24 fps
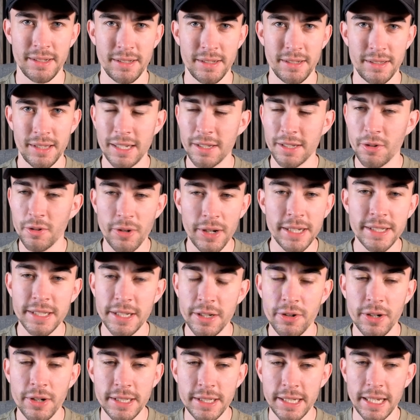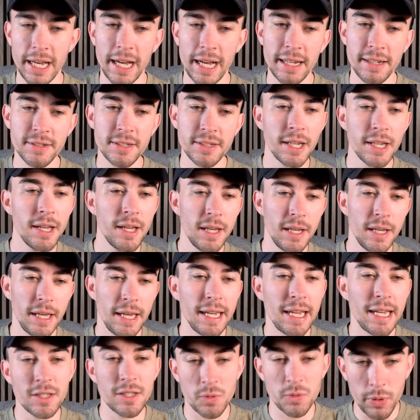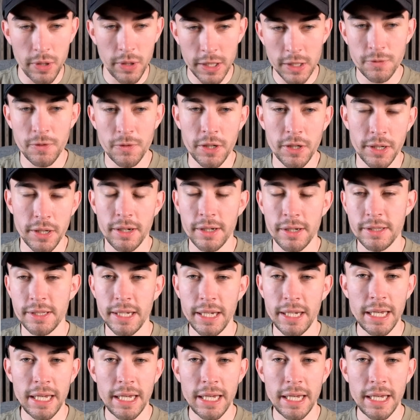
That's crazy. And it gets worse for Konate.